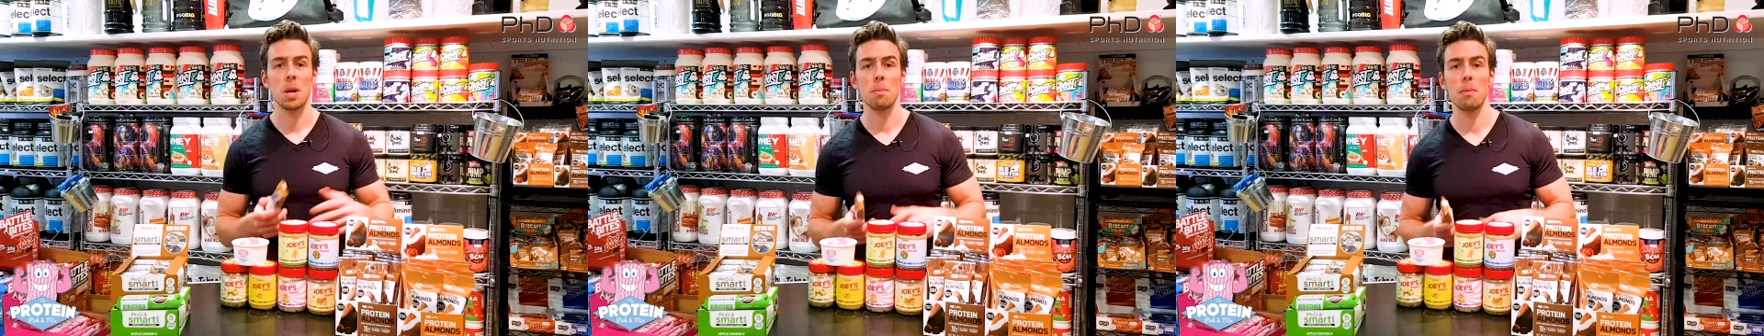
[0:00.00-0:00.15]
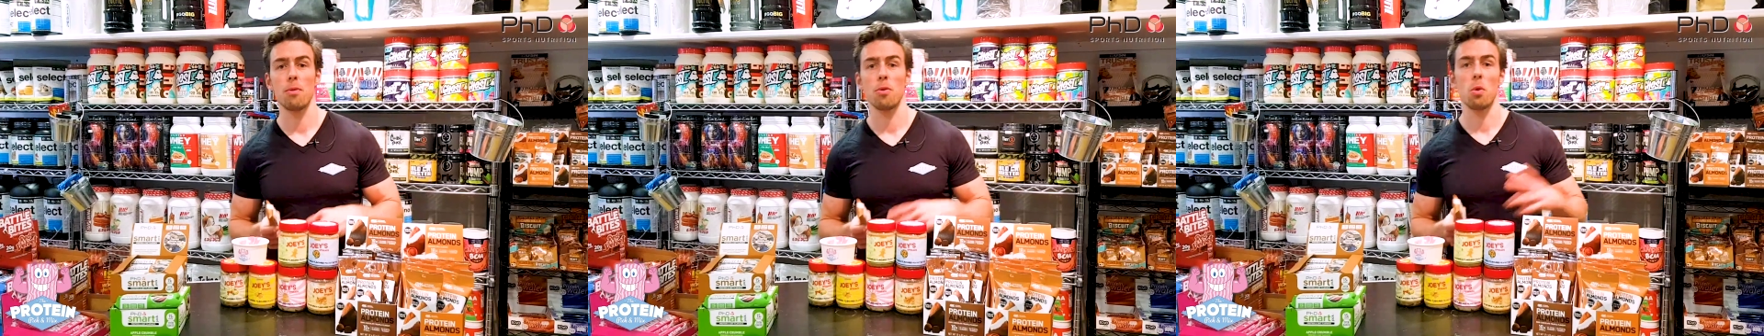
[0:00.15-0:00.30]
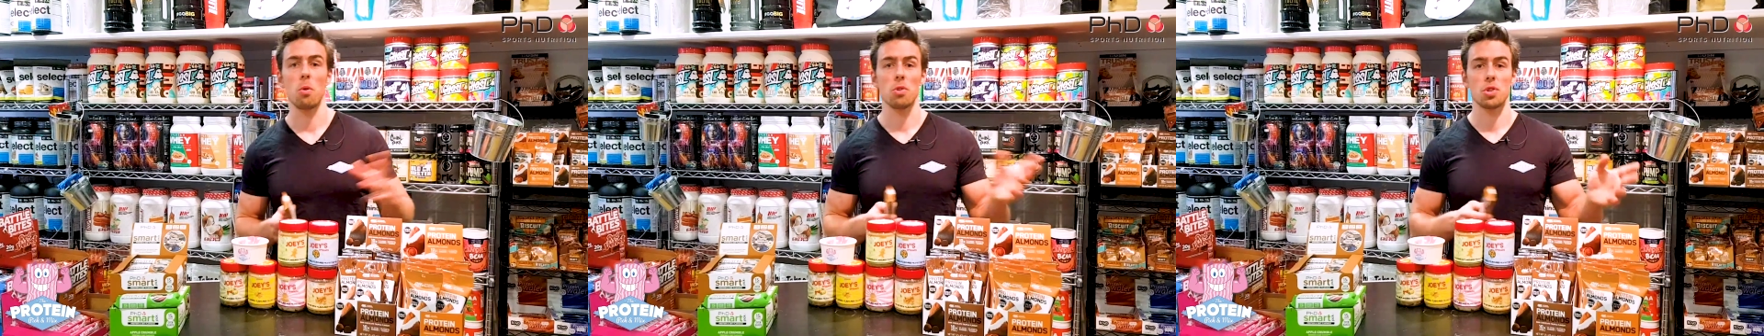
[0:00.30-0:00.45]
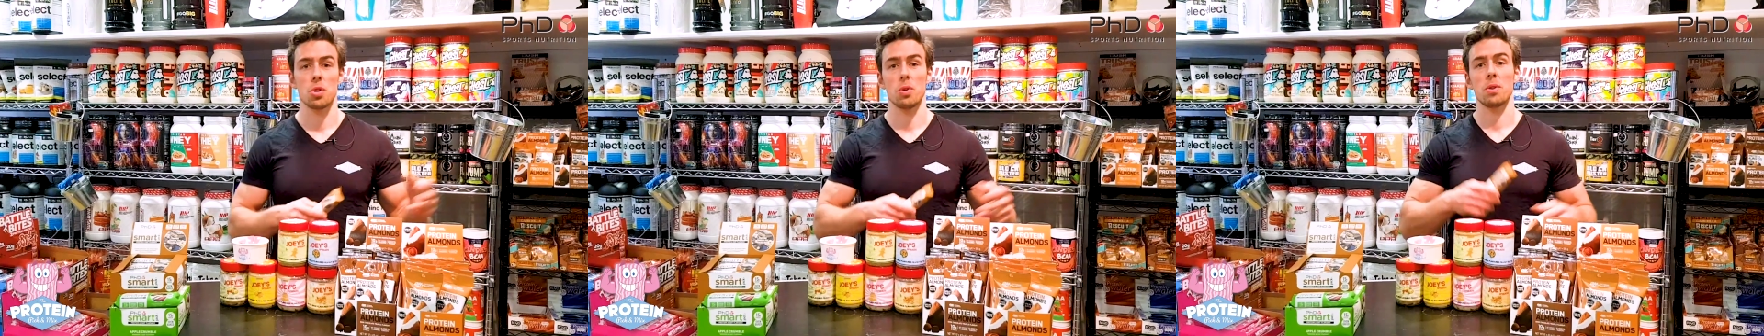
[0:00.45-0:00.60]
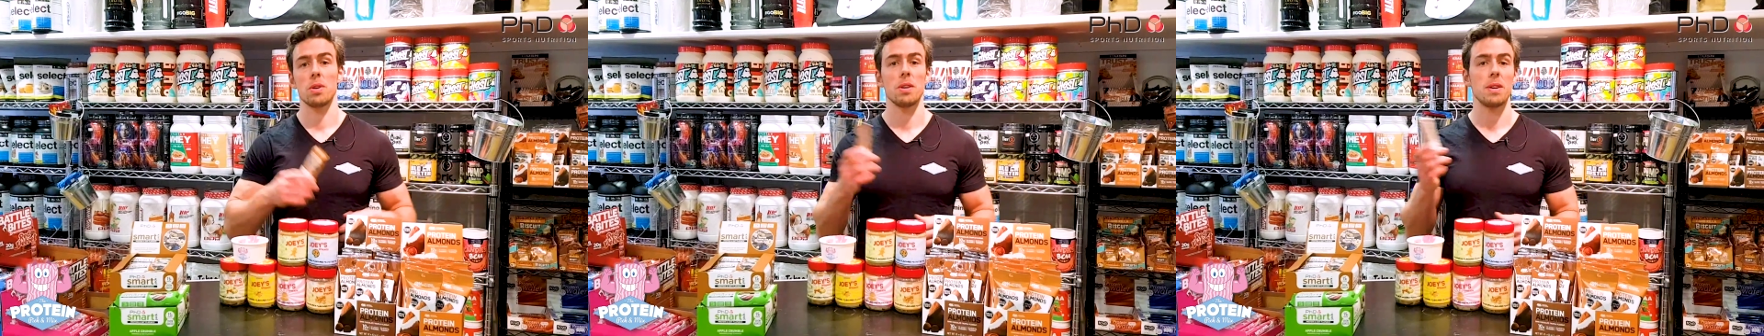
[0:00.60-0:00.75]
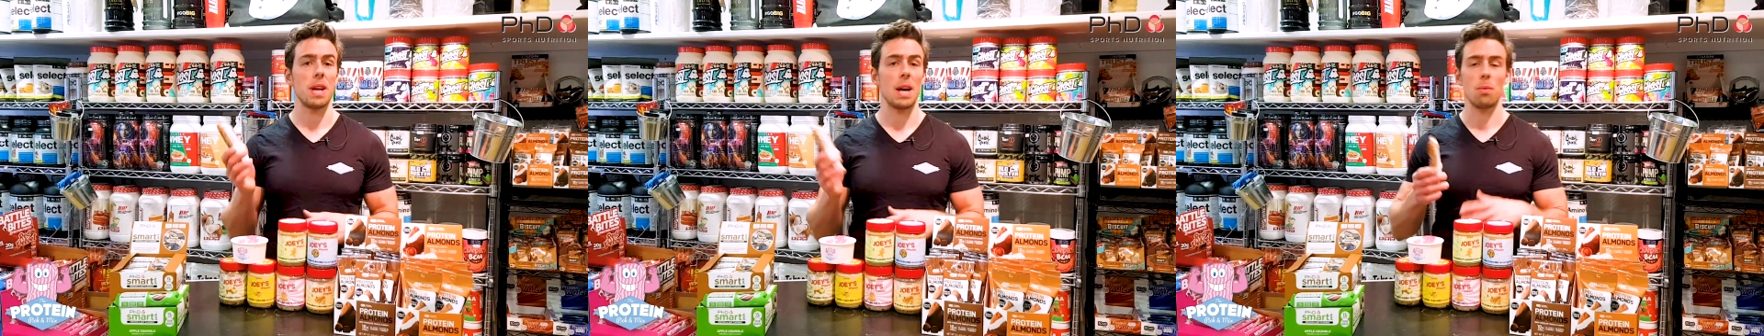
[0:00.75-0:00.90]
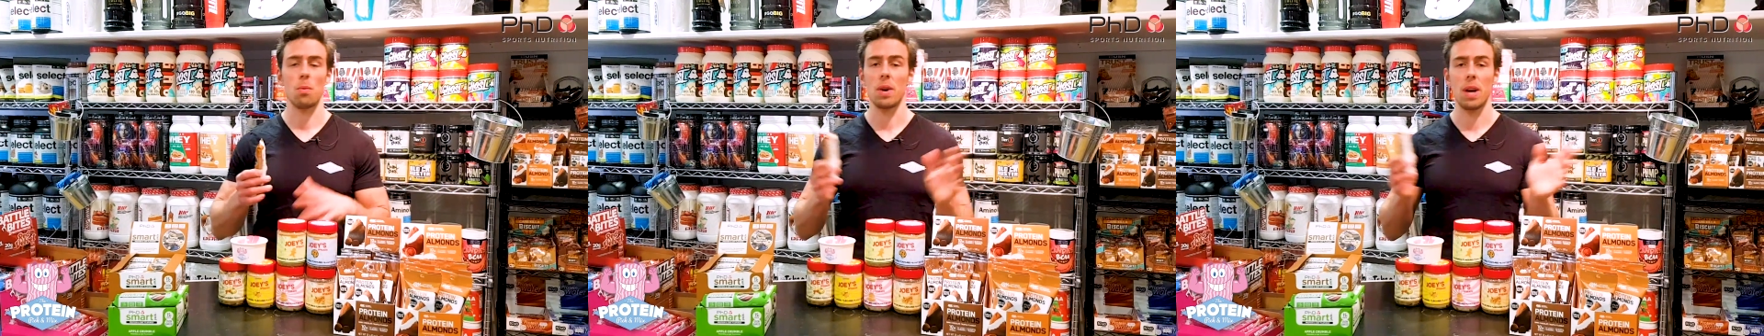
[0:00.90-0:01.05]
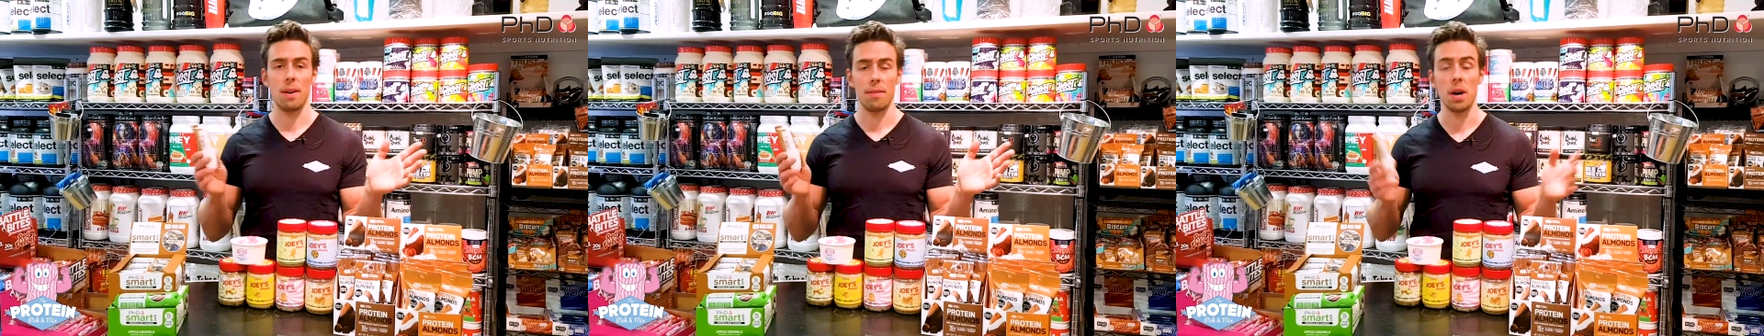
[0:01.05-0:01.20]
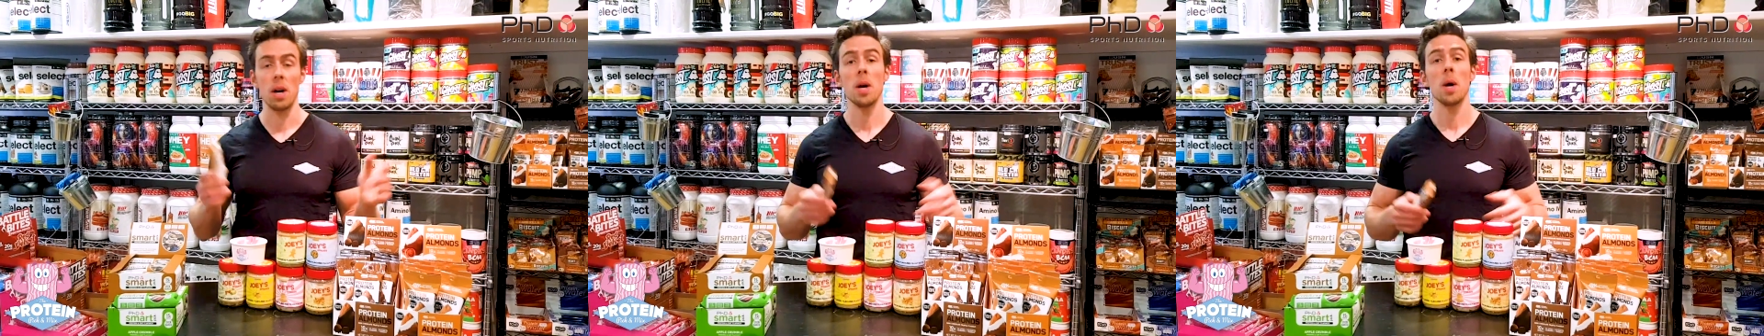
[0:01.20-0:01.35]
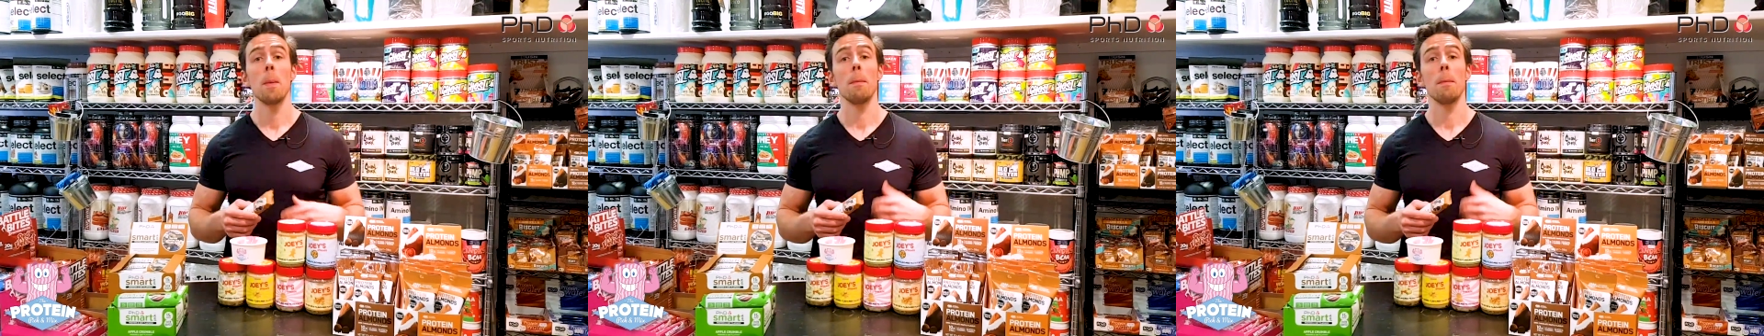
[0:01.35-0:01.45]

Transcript: before, chocolate and whatever,